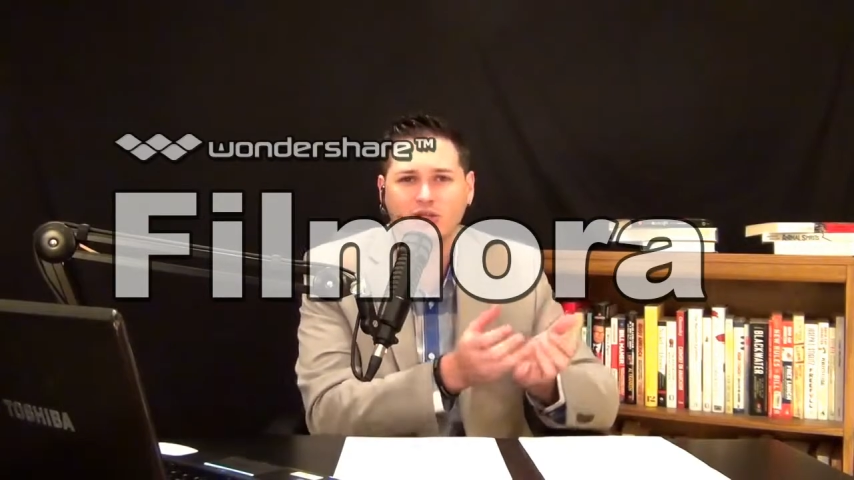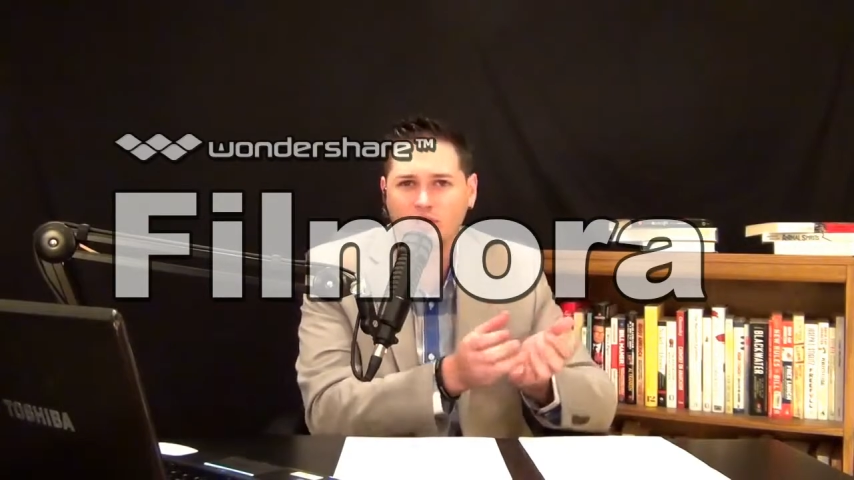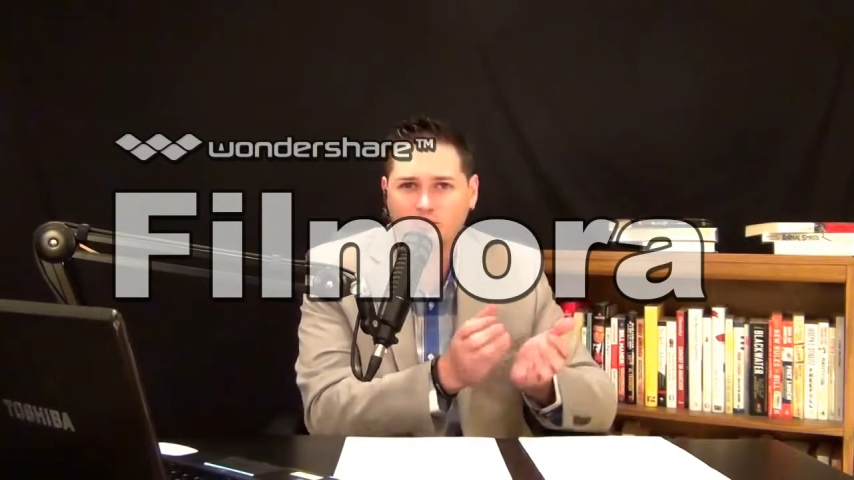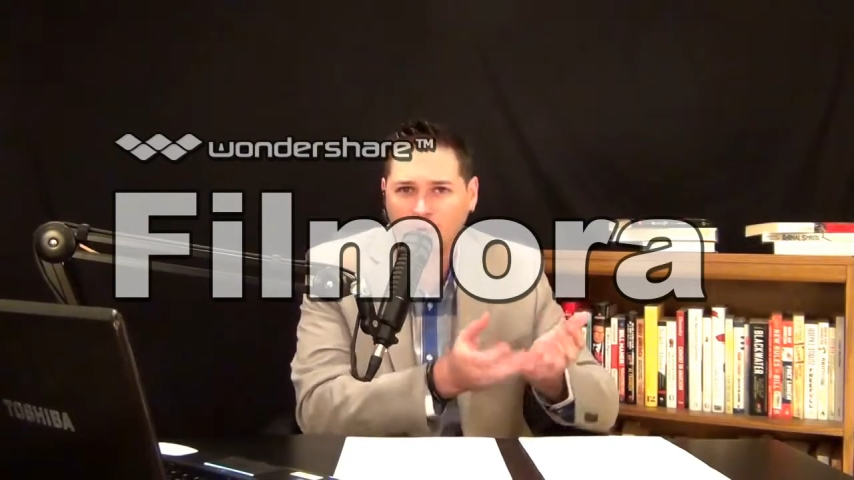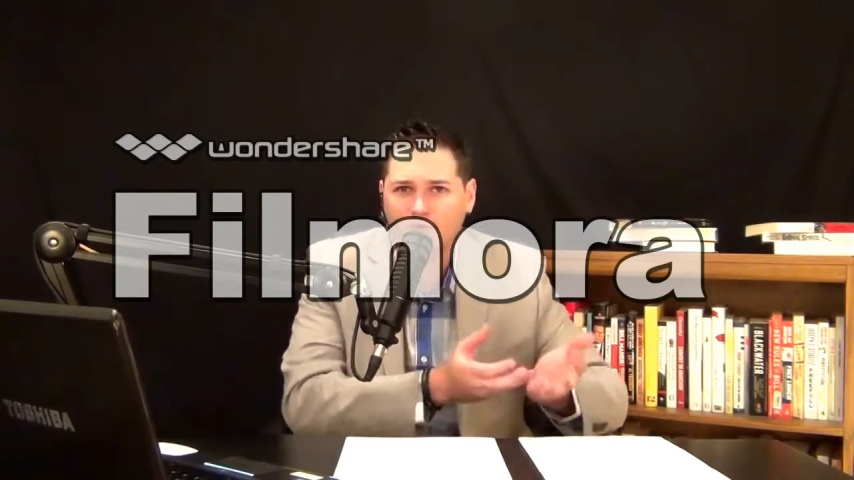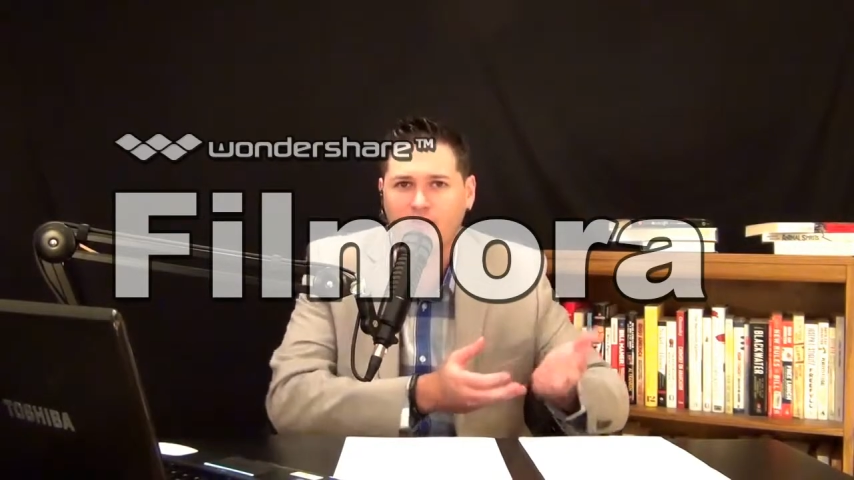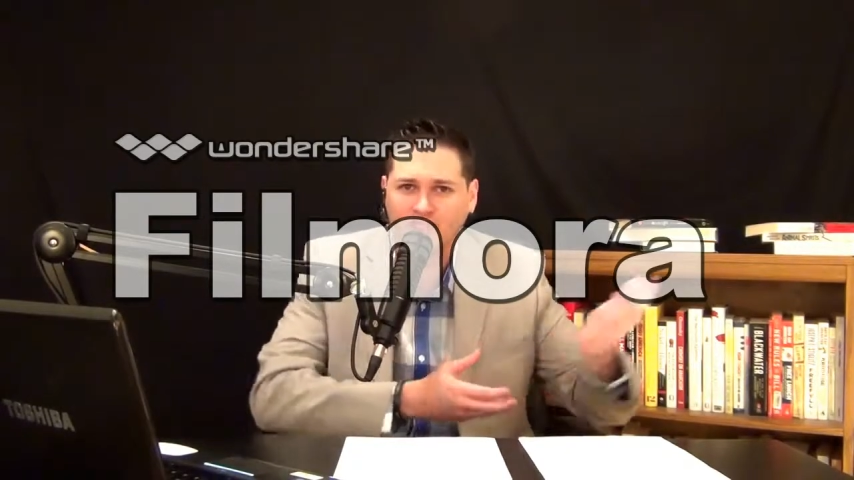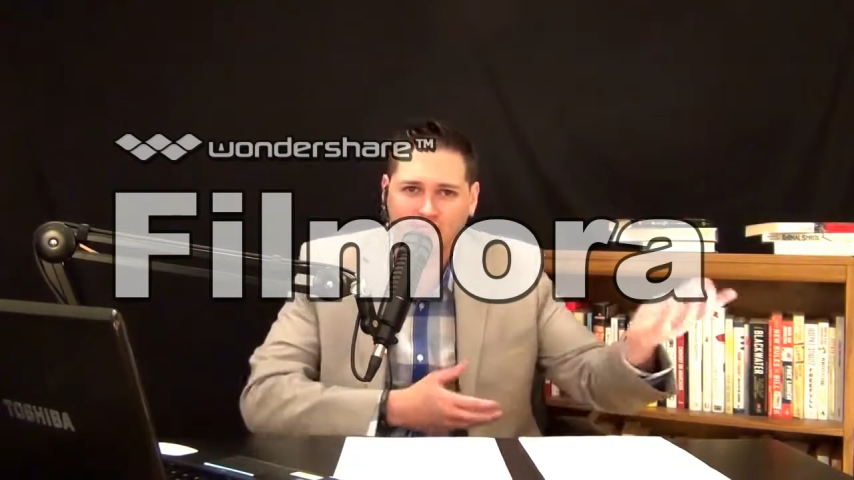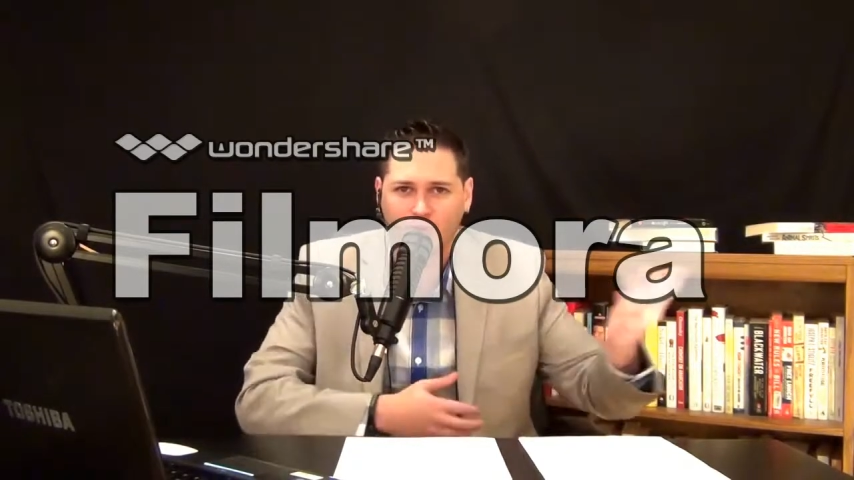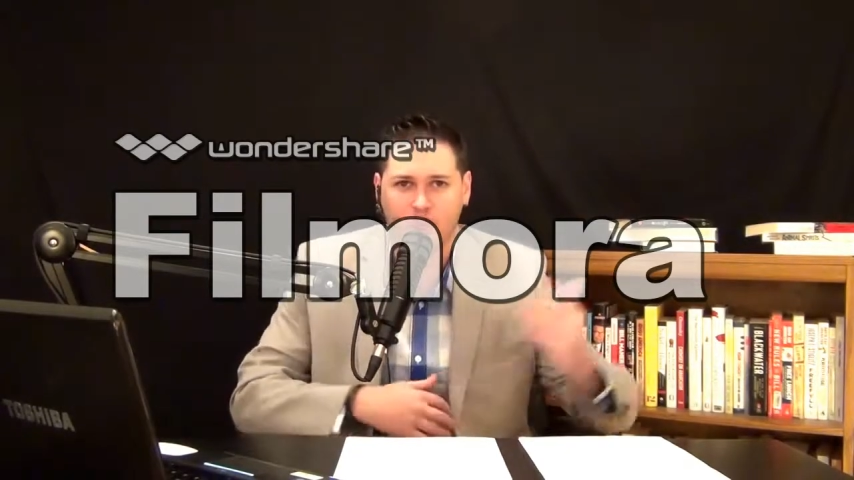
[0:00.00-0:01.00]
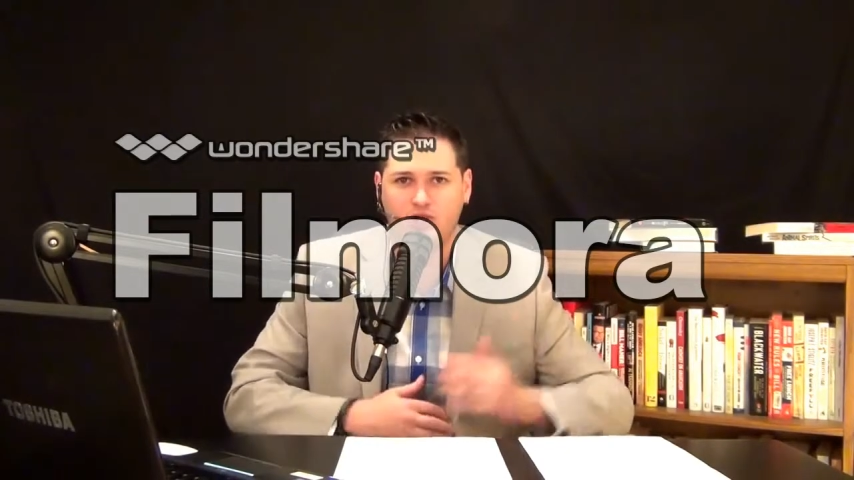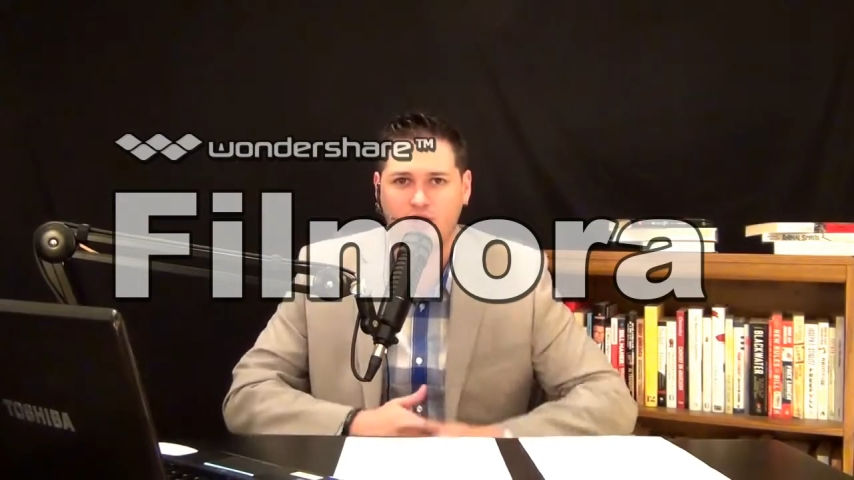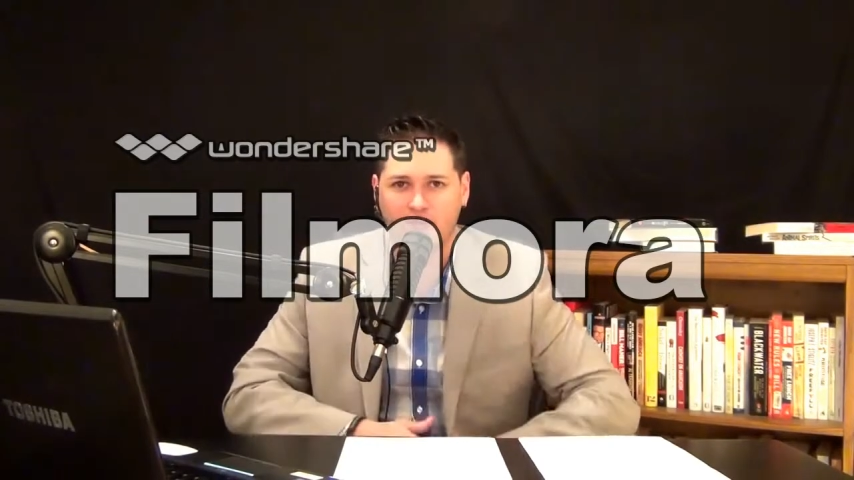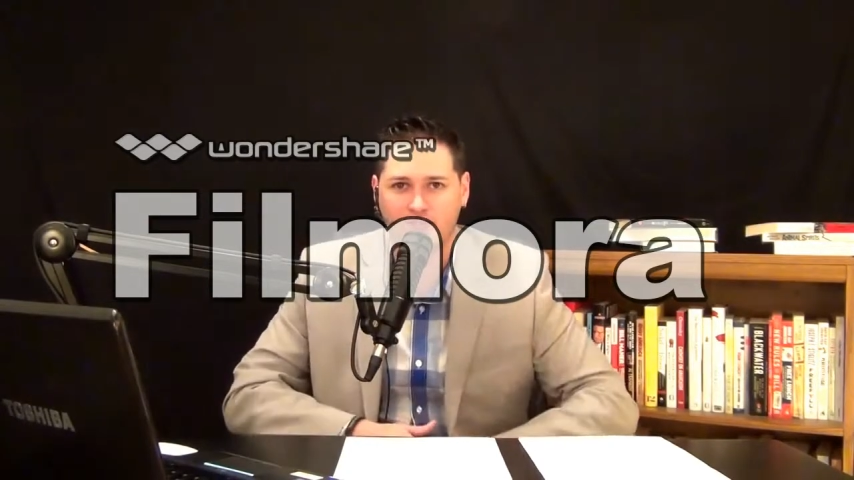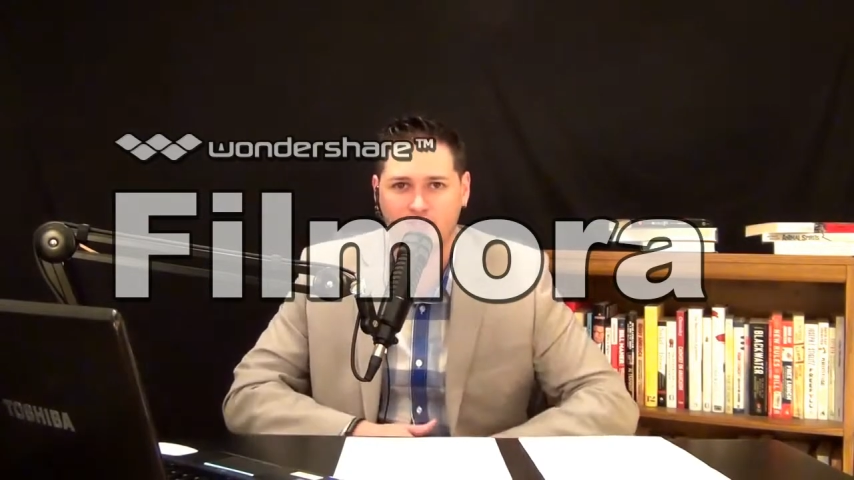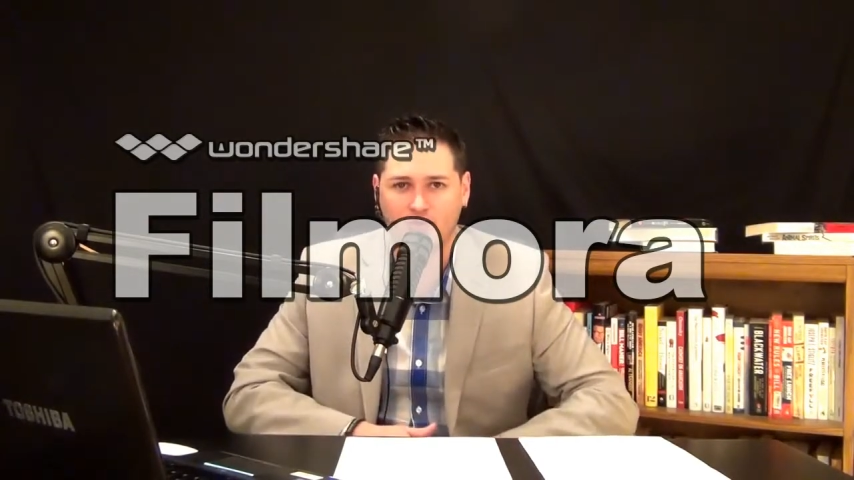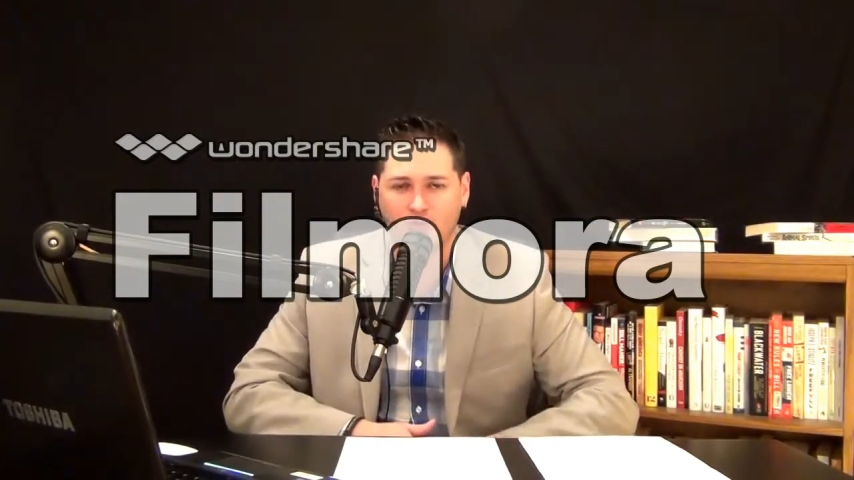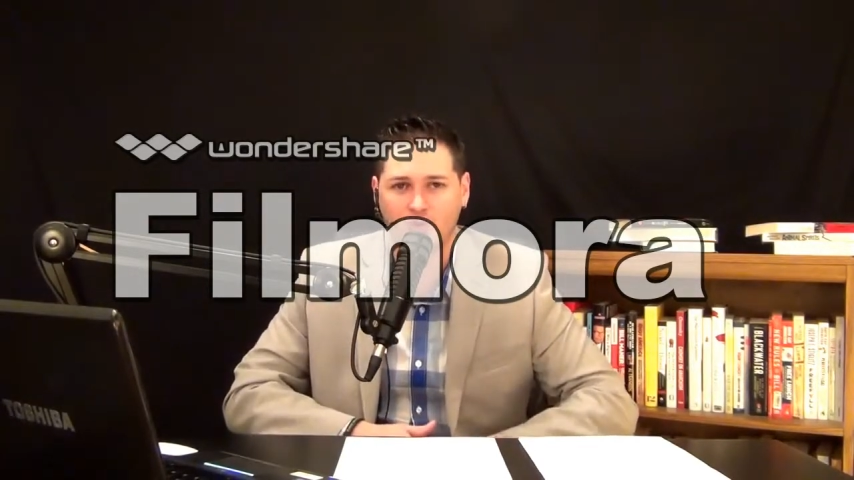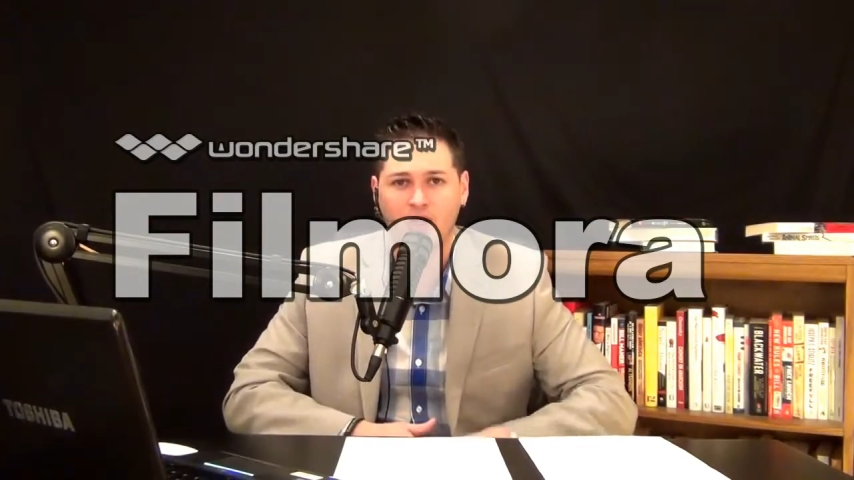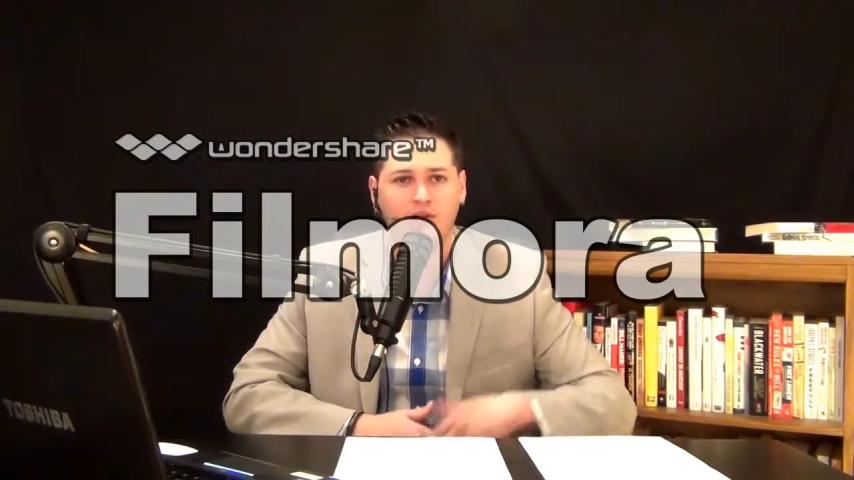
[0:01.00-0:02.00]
look perfect like the ones you get in the store.